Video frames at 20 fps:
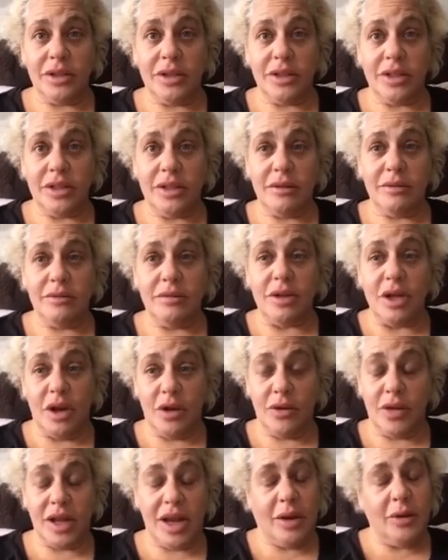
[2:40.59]
Also
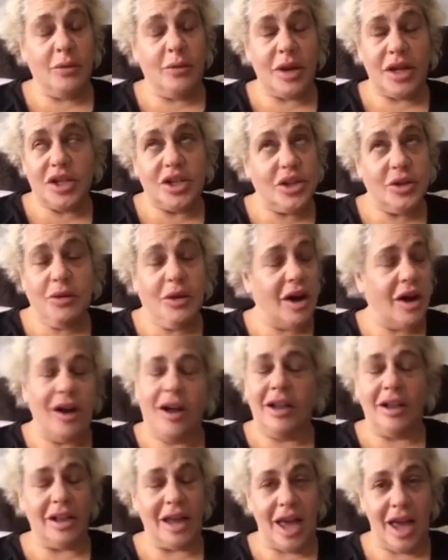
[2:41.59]
know that I wish you
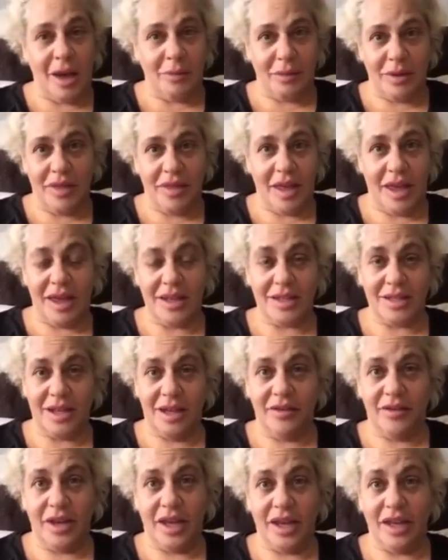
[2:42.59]
all a happy
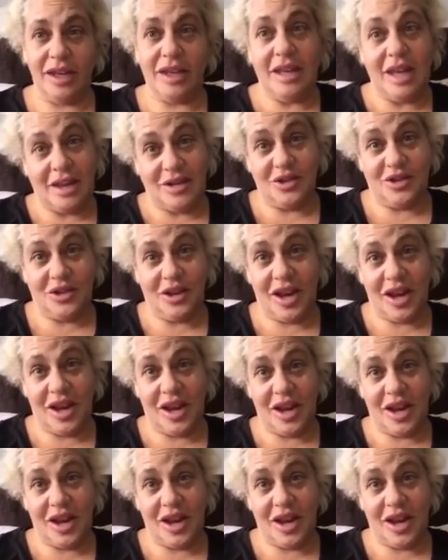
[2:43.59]
Thanksgiving yesterday.